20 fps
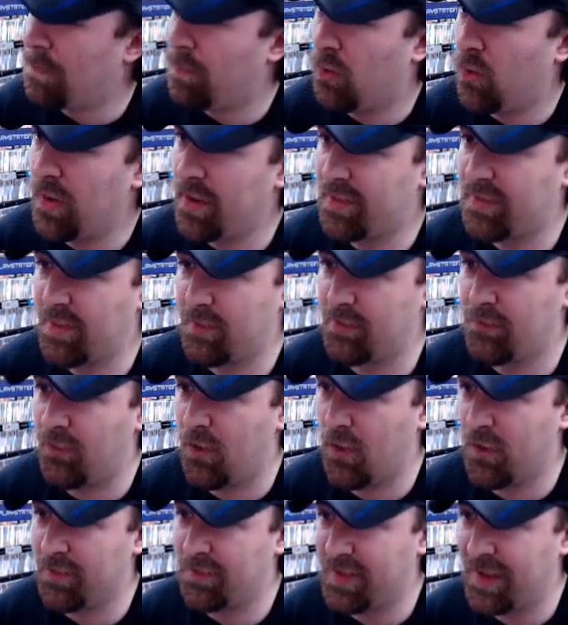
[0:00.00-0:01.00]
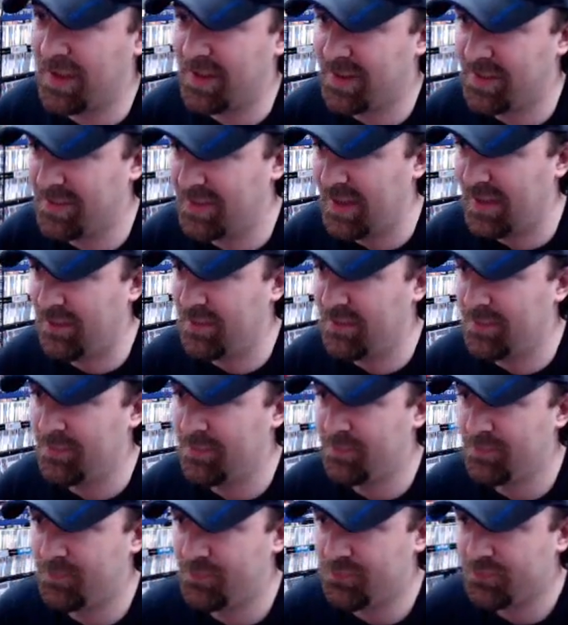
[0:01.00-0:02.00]
points as far as I can tell.
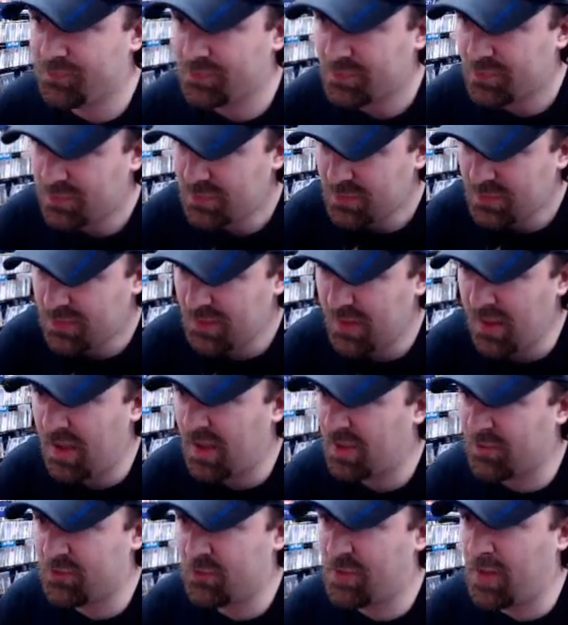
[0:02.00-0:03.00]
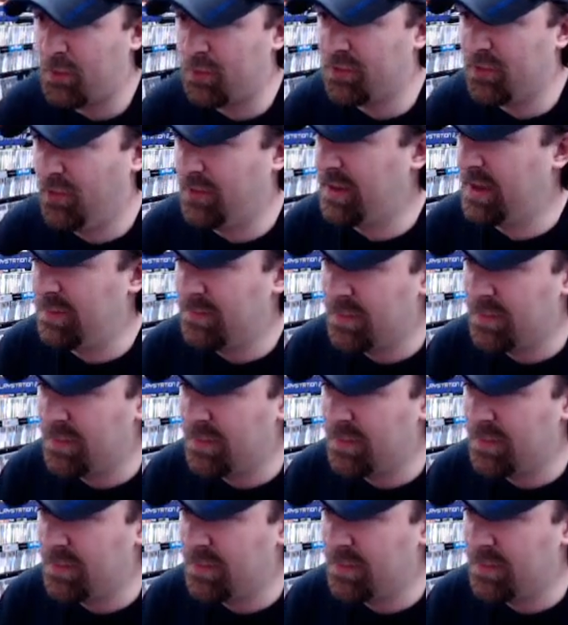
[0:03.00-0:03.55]
So that was only,